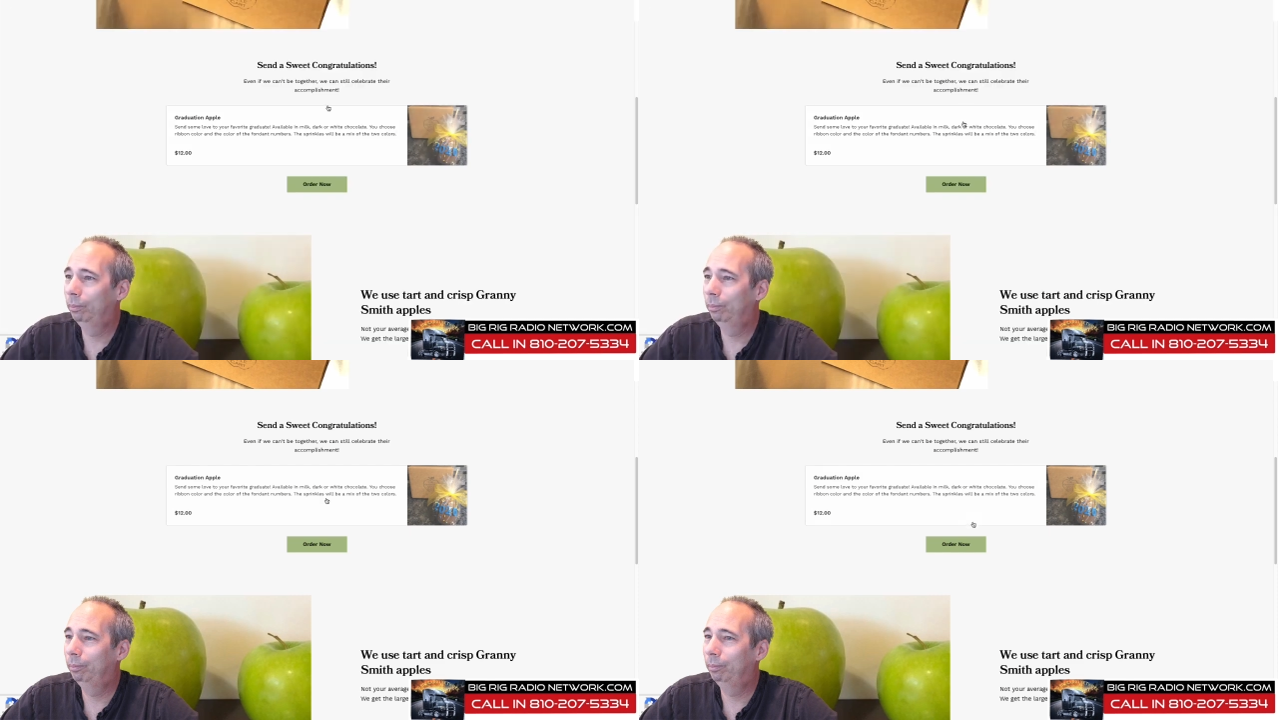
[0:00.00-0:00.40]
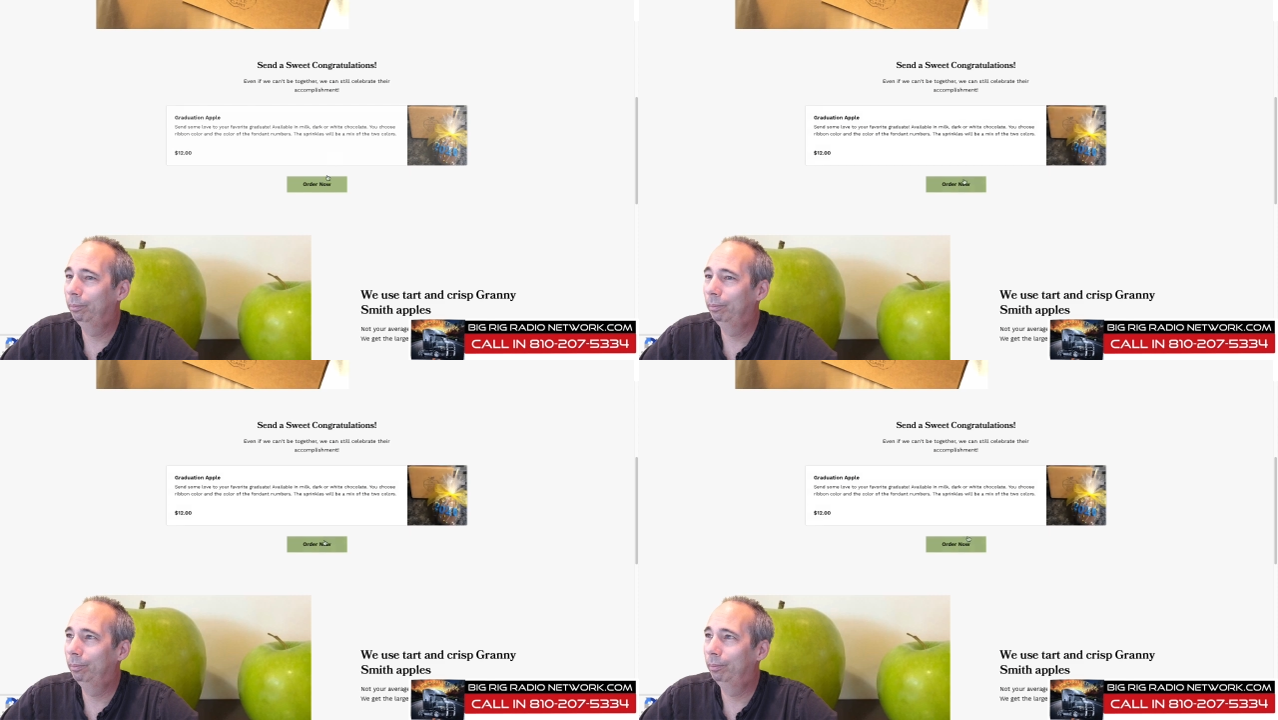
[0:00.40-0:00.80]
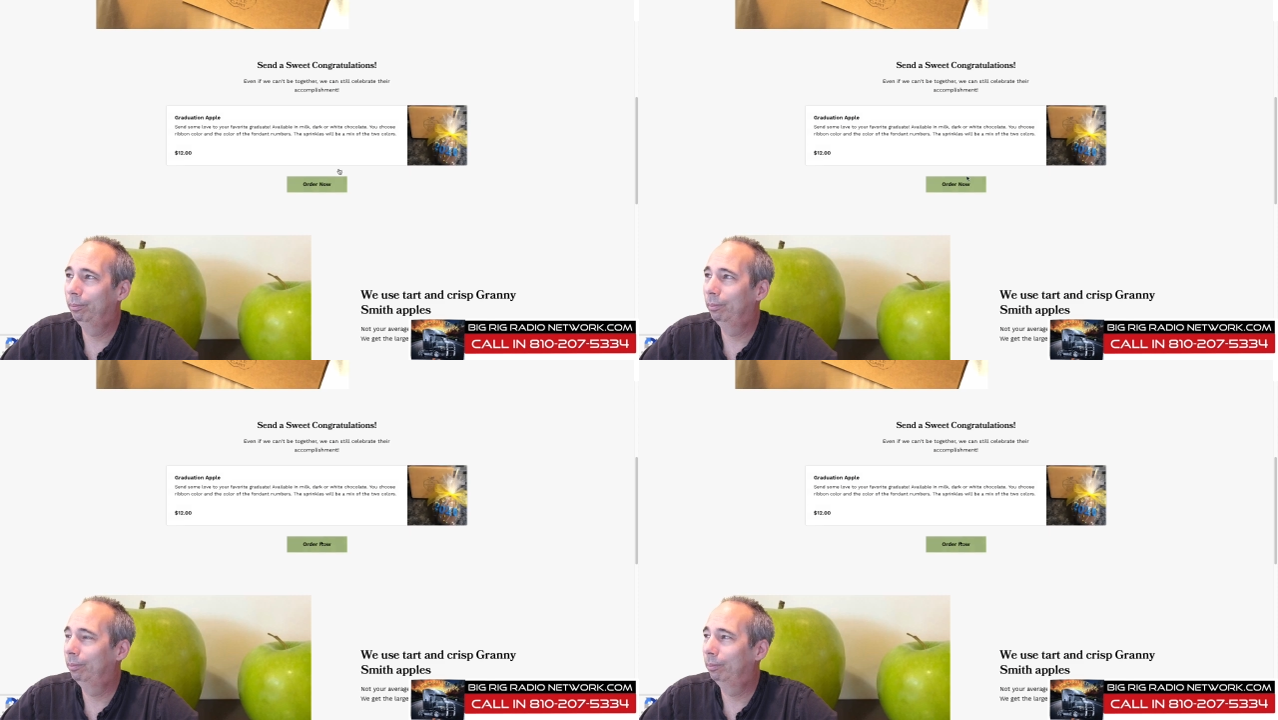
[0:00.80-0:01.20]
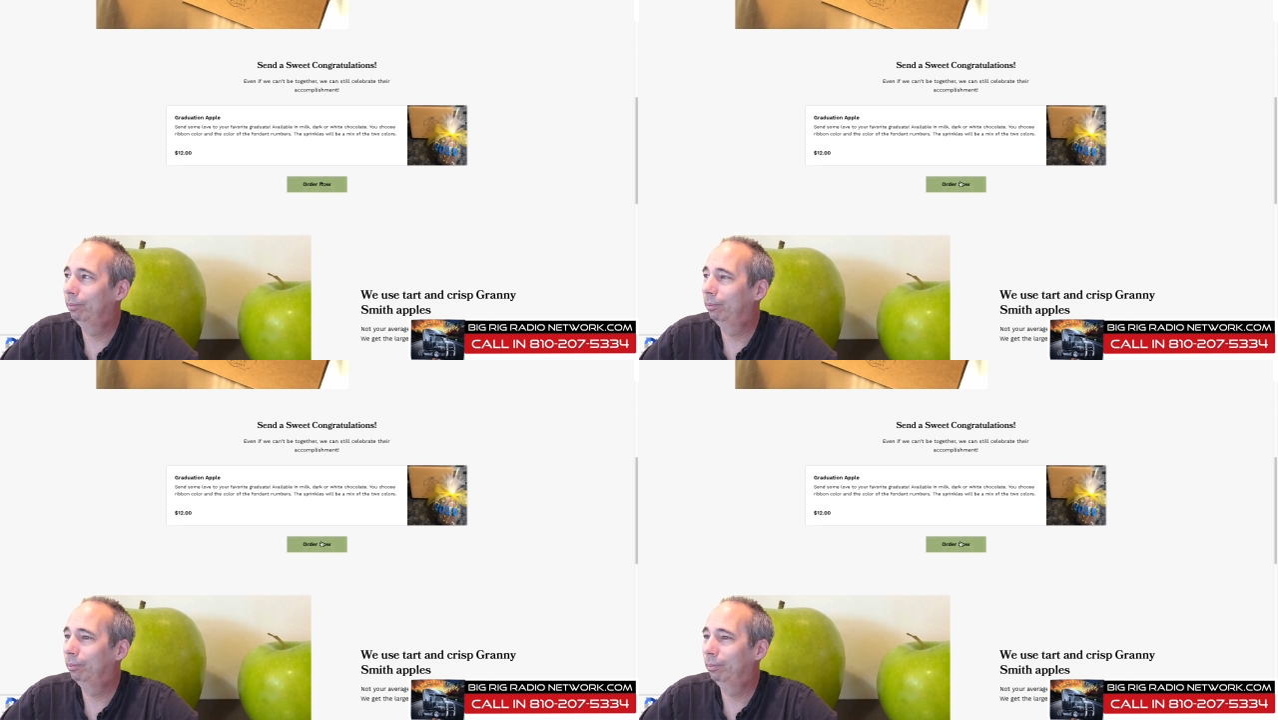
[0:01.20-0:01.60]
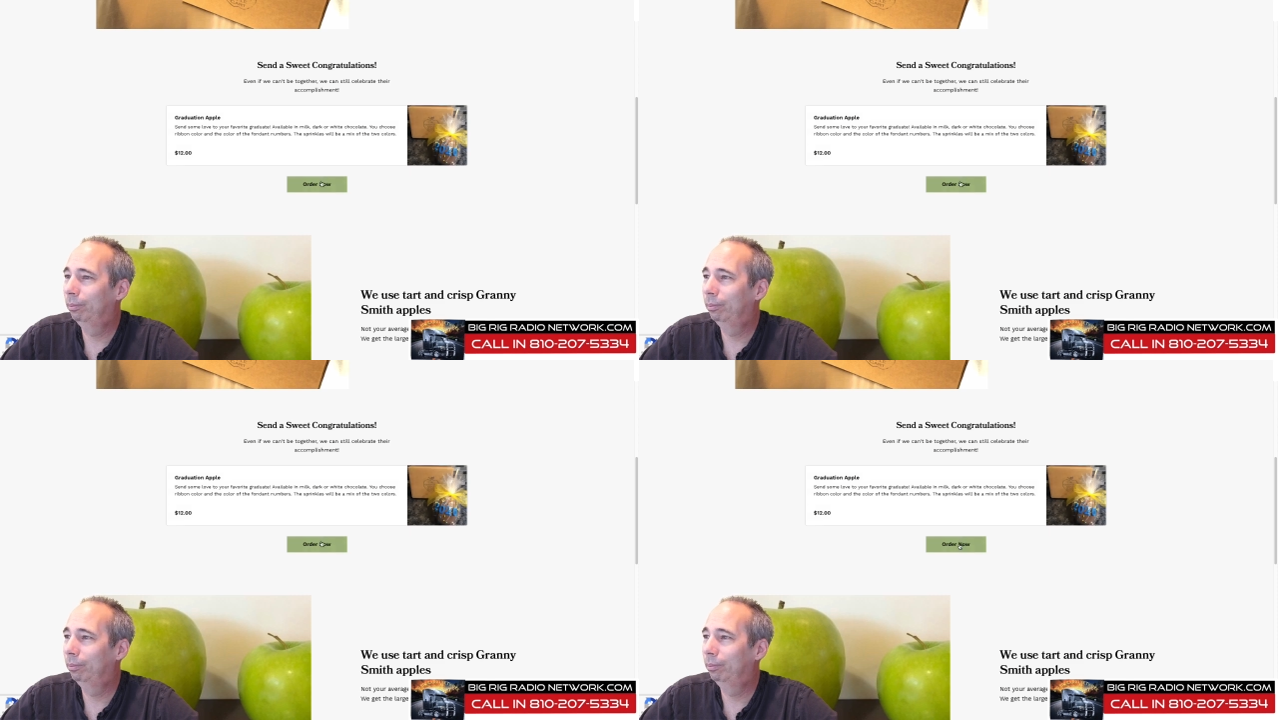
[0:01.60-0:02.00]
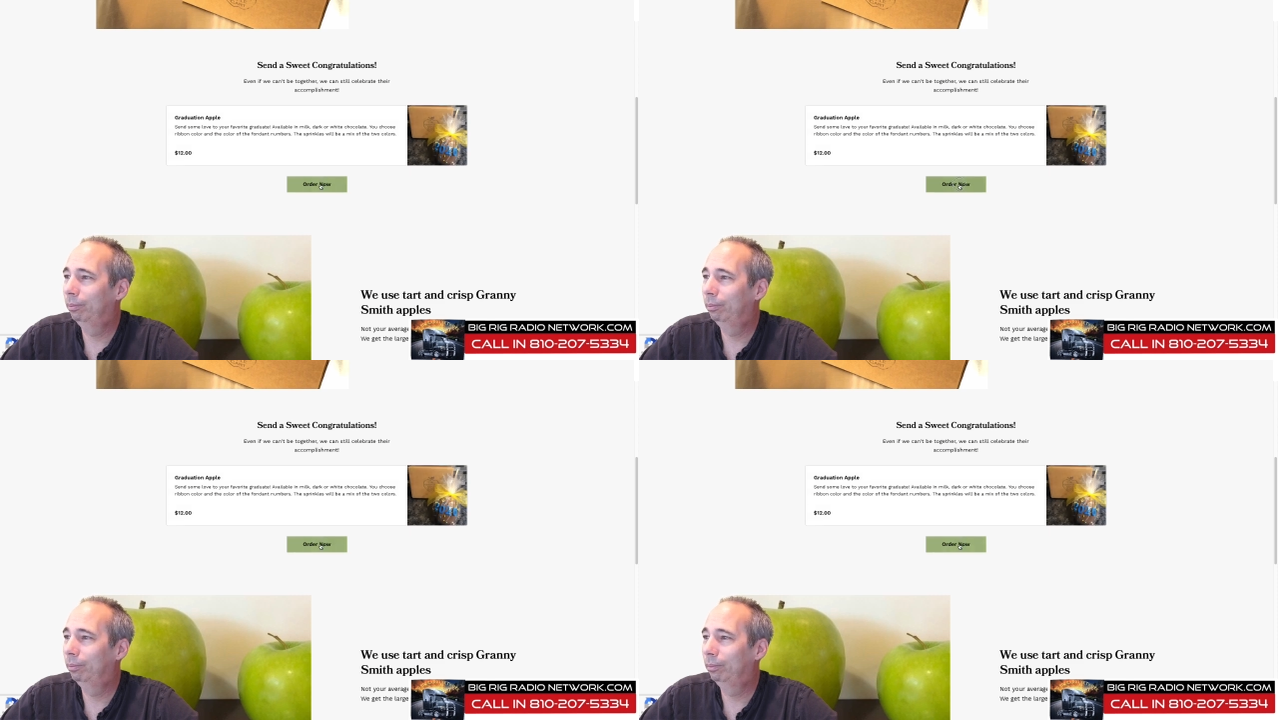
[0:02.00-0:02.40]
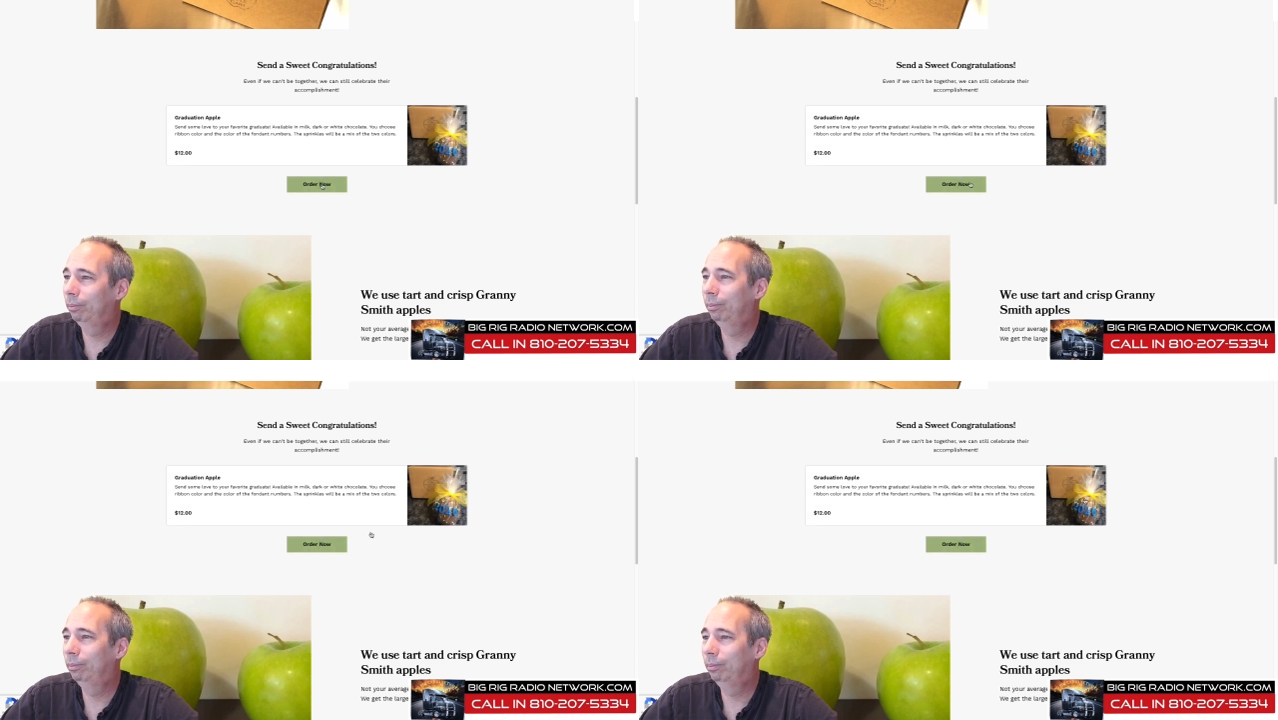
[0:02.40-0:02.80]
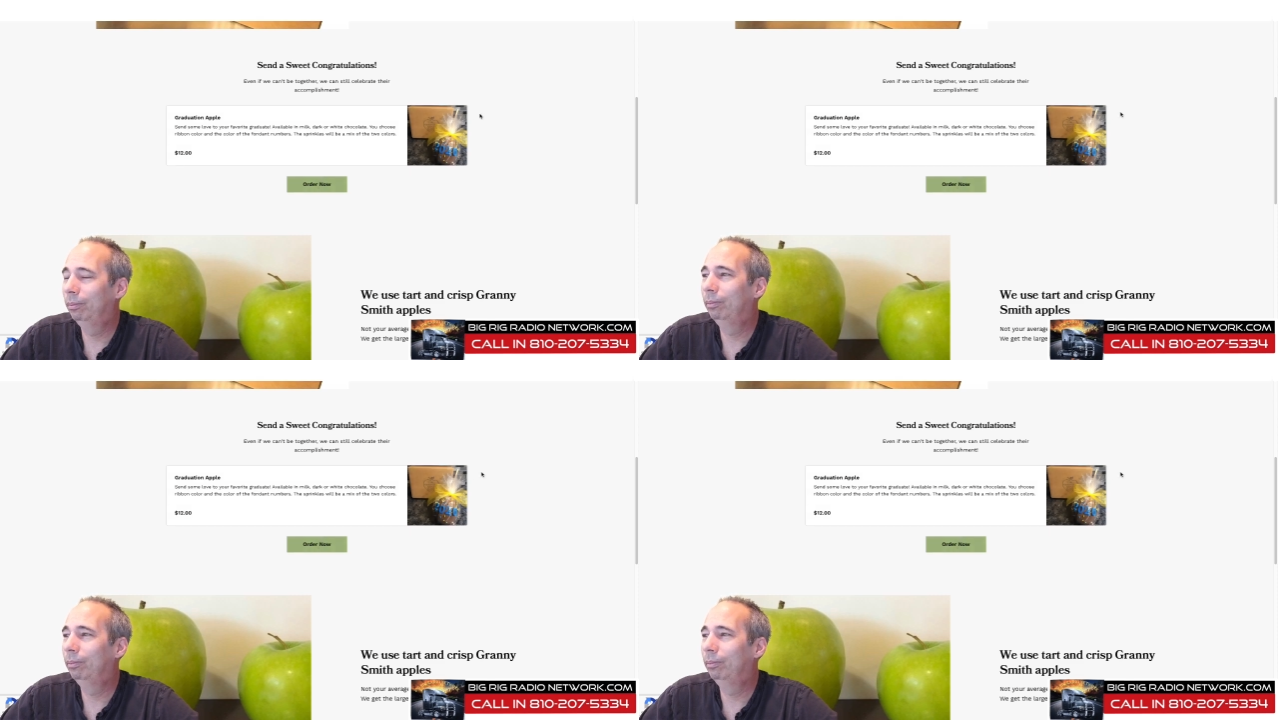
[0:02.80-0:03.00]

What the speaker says: (no one is talking)